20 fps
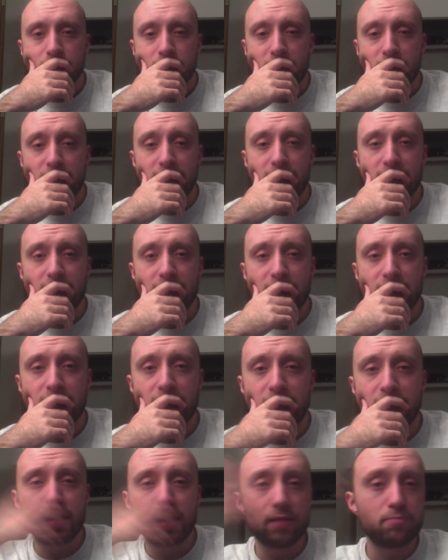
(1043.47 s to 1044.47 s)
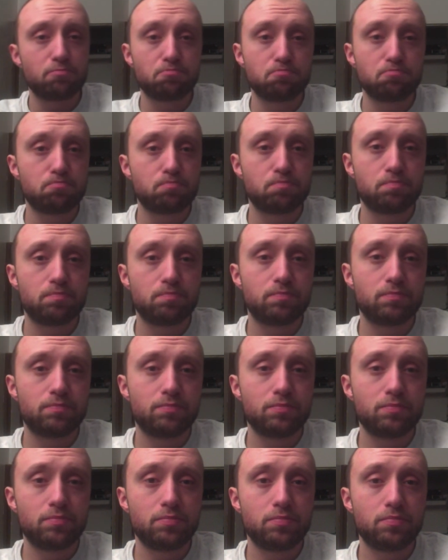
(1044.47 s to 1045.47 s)
And
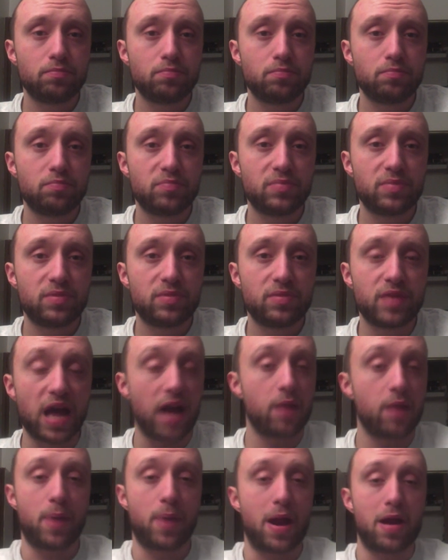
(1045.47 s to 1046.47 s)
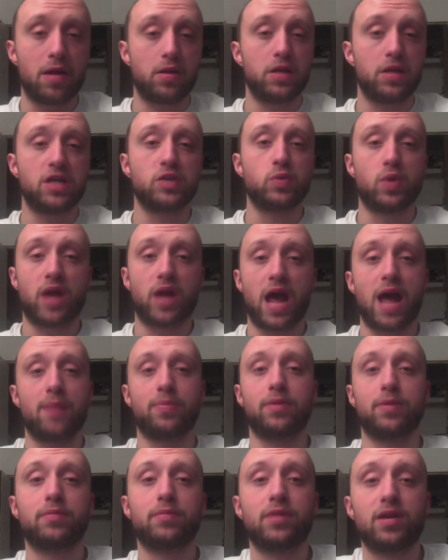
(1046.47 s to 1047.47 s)
that apparently is what happened.